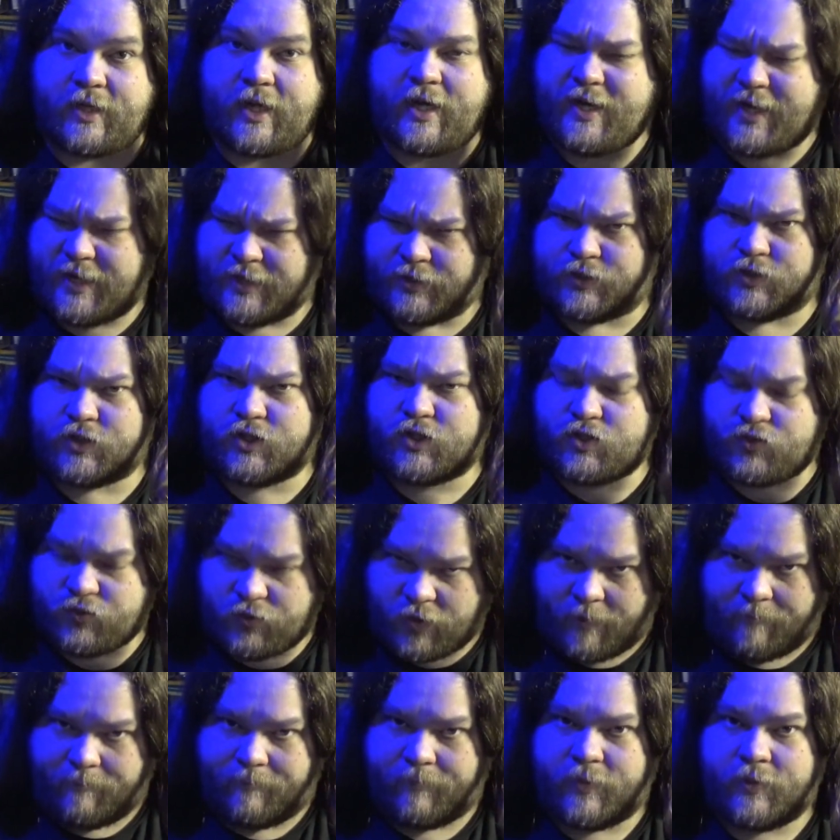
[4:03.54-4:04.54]
against
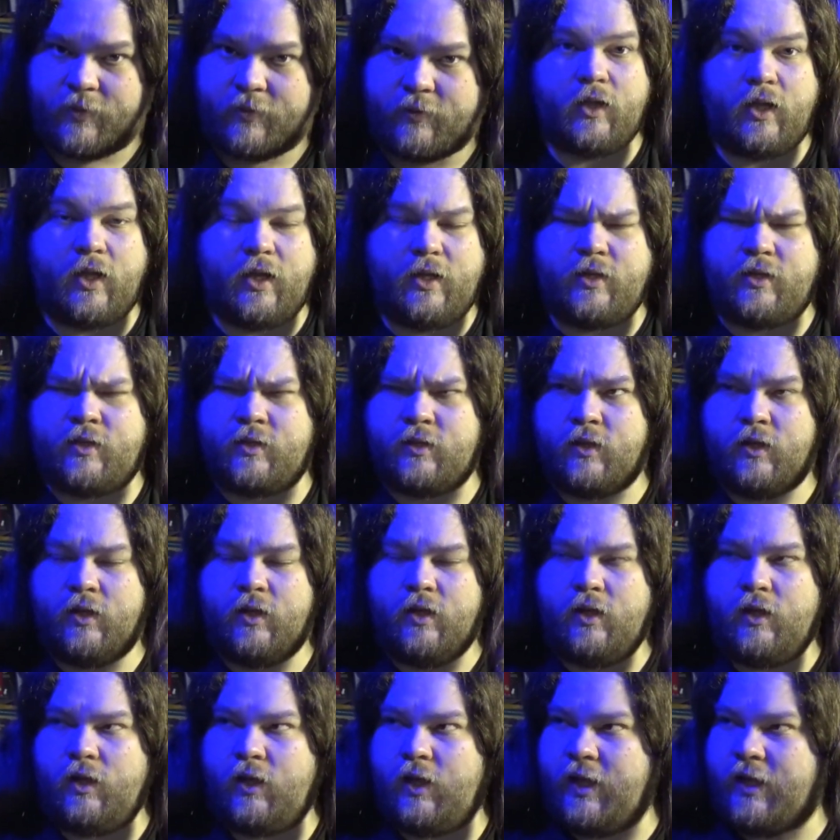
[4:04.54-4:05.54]
Trump. And,
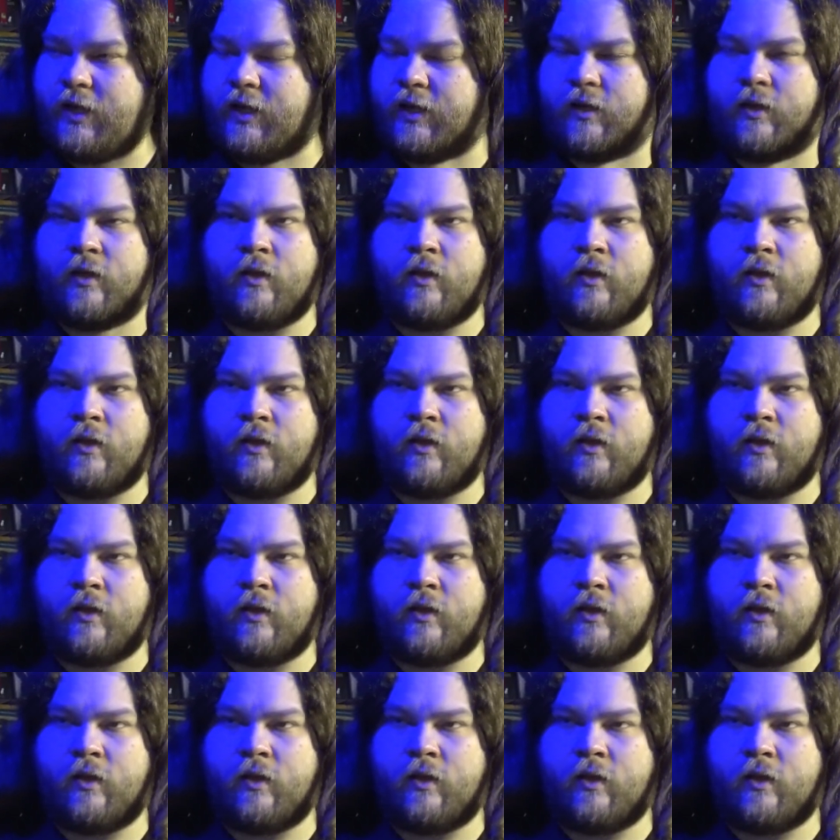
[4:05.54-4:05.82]
like,